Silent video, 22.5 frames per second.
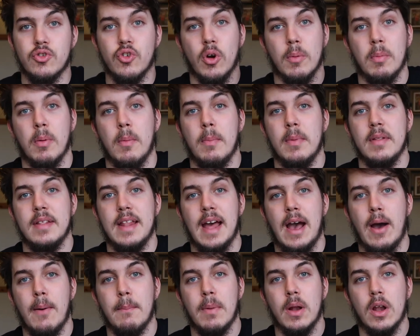drop them
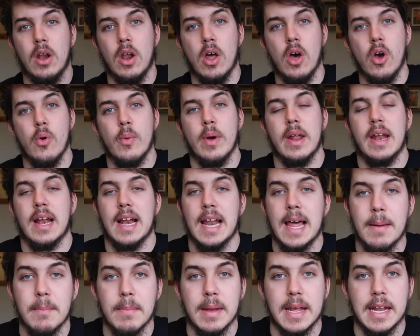down below and
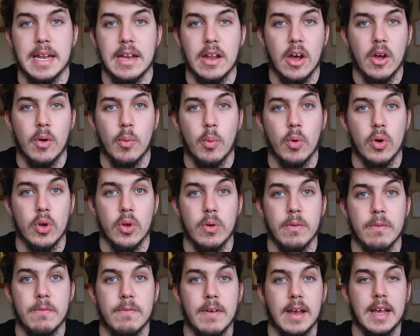let me know what
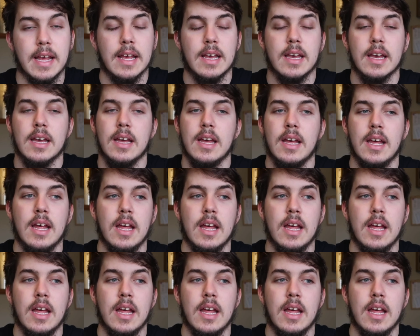you think.